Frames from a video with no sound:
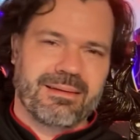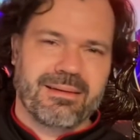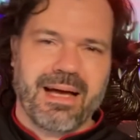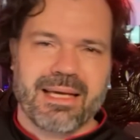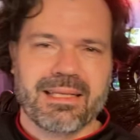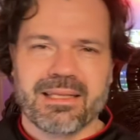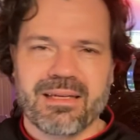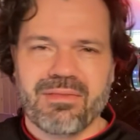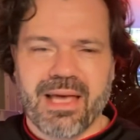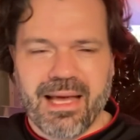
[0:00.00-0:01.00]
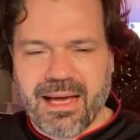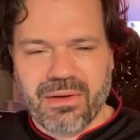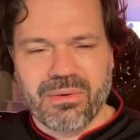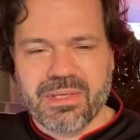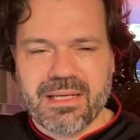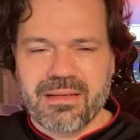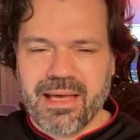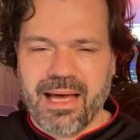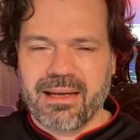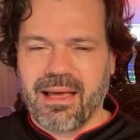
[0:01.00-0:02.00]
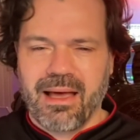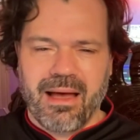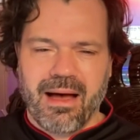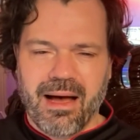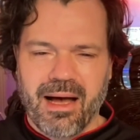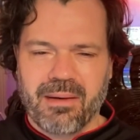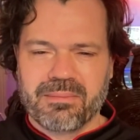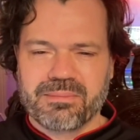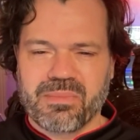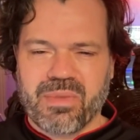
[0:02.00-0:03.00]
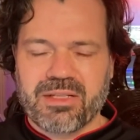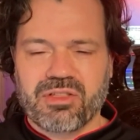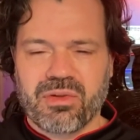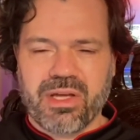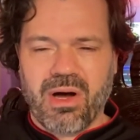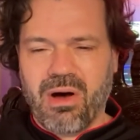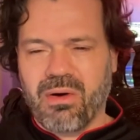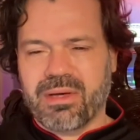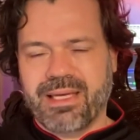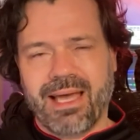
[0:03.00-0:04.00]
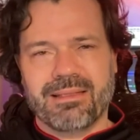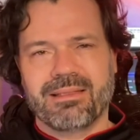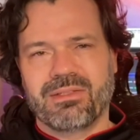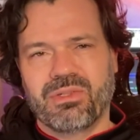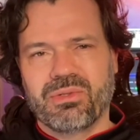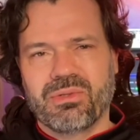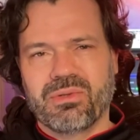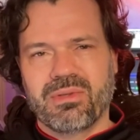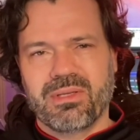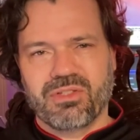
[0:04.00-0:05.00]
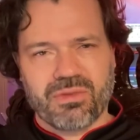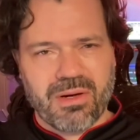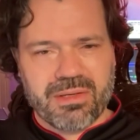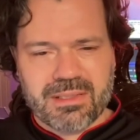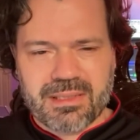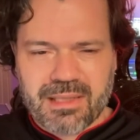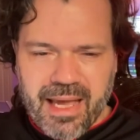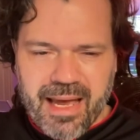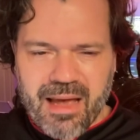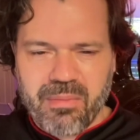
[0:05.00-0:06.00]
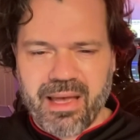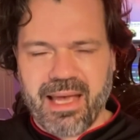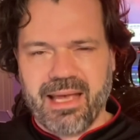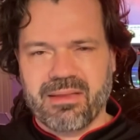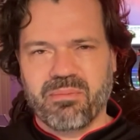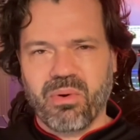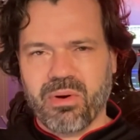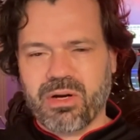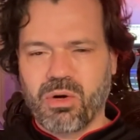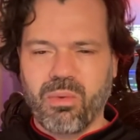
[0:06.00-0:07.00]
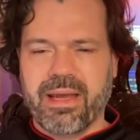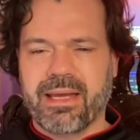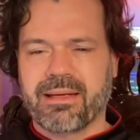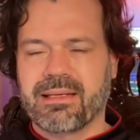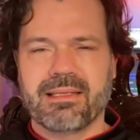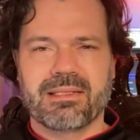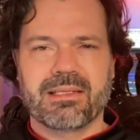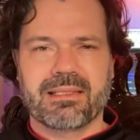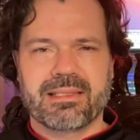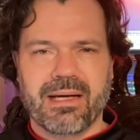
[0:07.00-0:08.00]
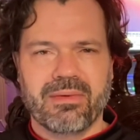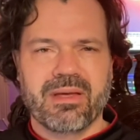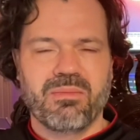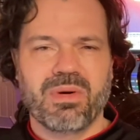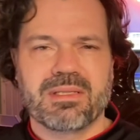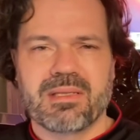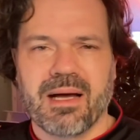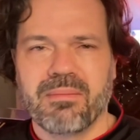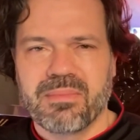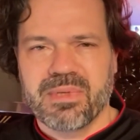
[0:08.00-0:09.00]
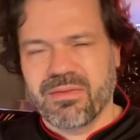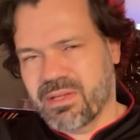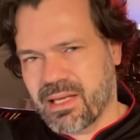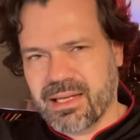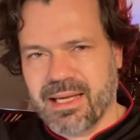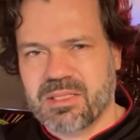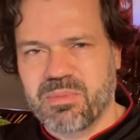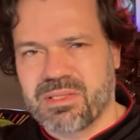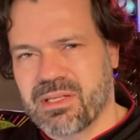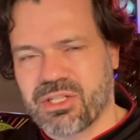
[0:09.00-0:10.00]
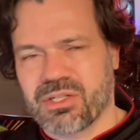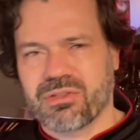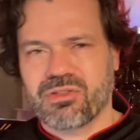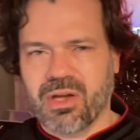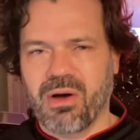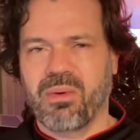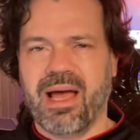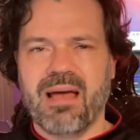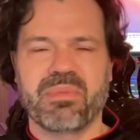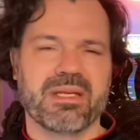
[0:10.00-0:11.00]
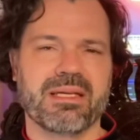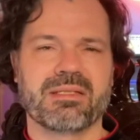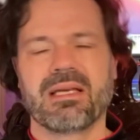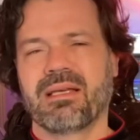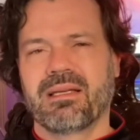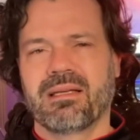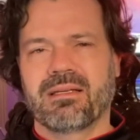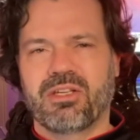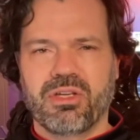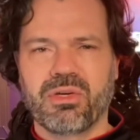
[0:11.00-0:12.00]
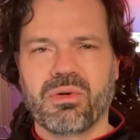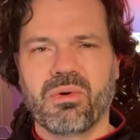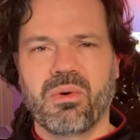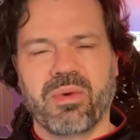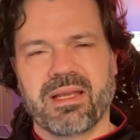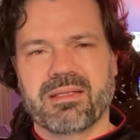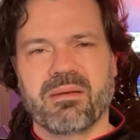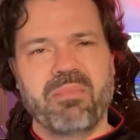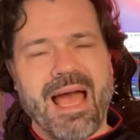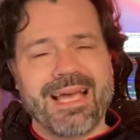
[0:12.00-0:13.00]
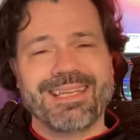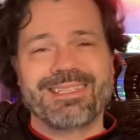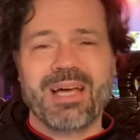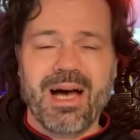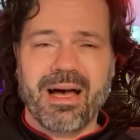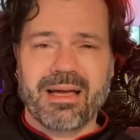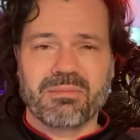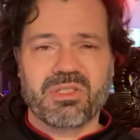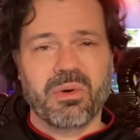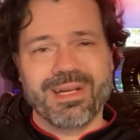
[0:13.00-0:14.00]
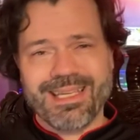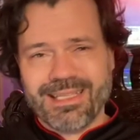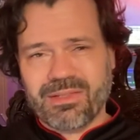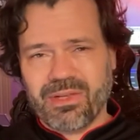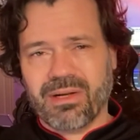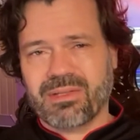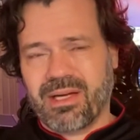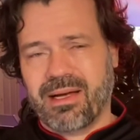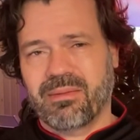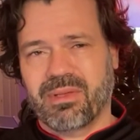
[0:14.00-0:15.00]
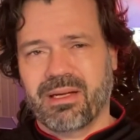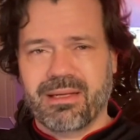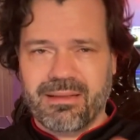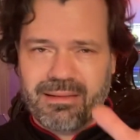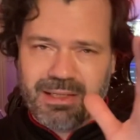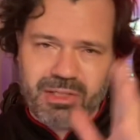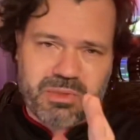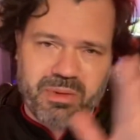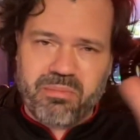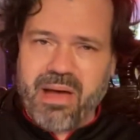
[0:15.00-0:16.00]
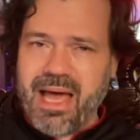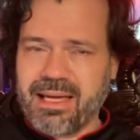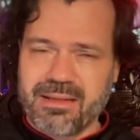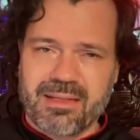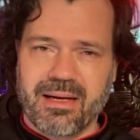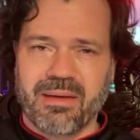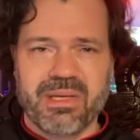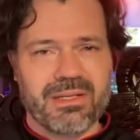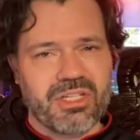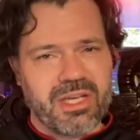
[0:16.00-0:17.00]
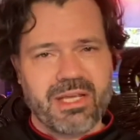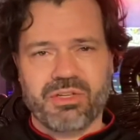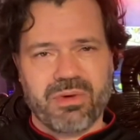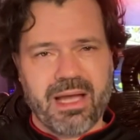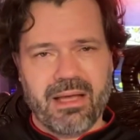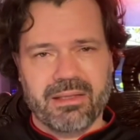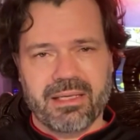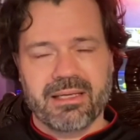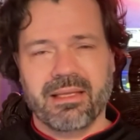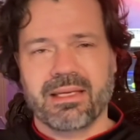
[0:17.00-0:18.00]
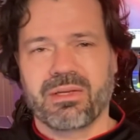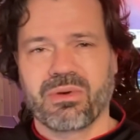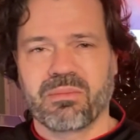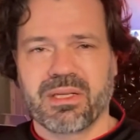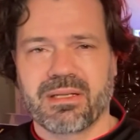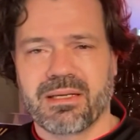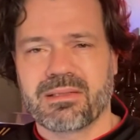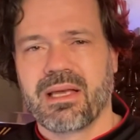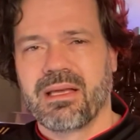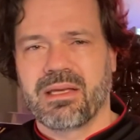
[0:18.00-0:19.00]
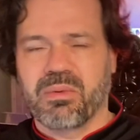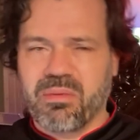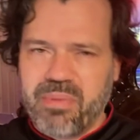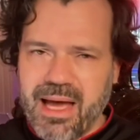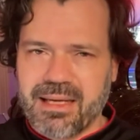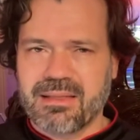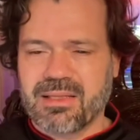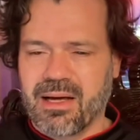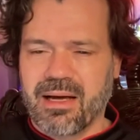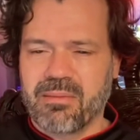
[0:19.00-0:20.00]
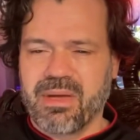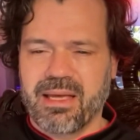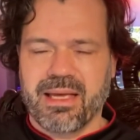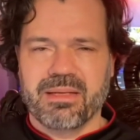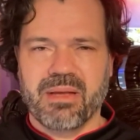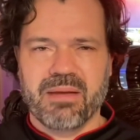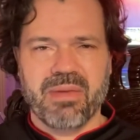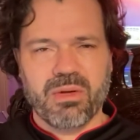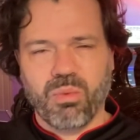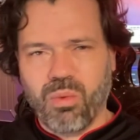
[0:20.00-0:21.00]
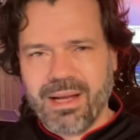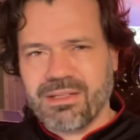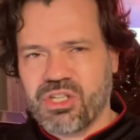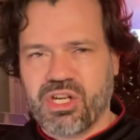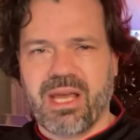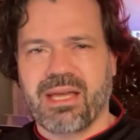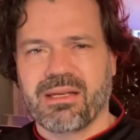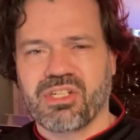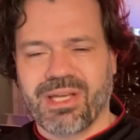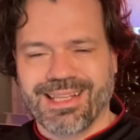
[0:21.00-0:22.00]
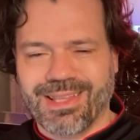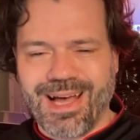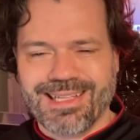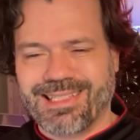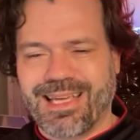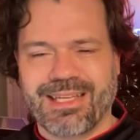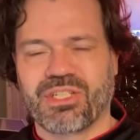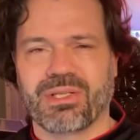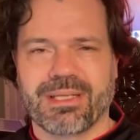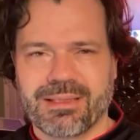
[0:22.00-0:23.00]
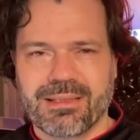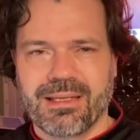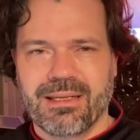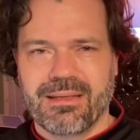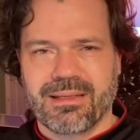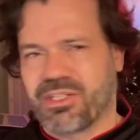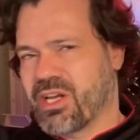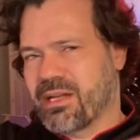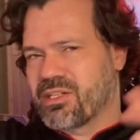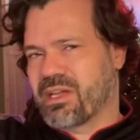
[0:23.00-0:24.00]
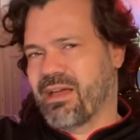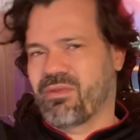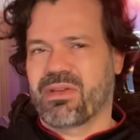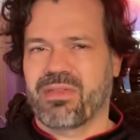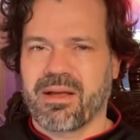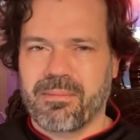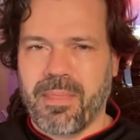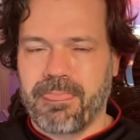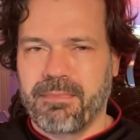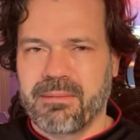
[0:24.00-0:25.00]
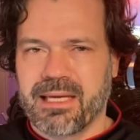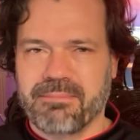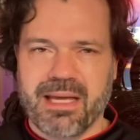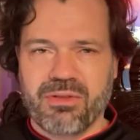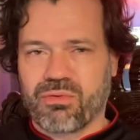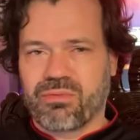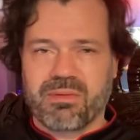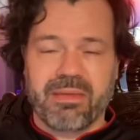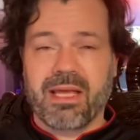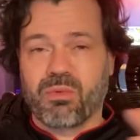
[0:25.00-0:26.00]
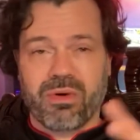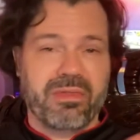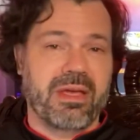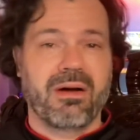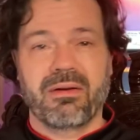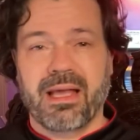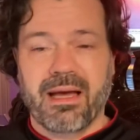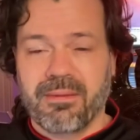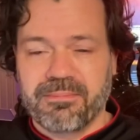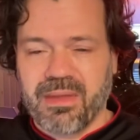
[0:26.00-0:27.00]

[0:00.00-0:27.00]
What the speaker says: I can leave that. I don't need that. And so they all get to Girardi's lab, and the Borg Queen is going to tell them what's up, give you a lot of exposition. So what happened is, Q went back in time. So it is their timeline. He just went back in time. He didn't change reality like he normally does. He went back in time and made one change in Los Angeles that changed everything and made where they are now.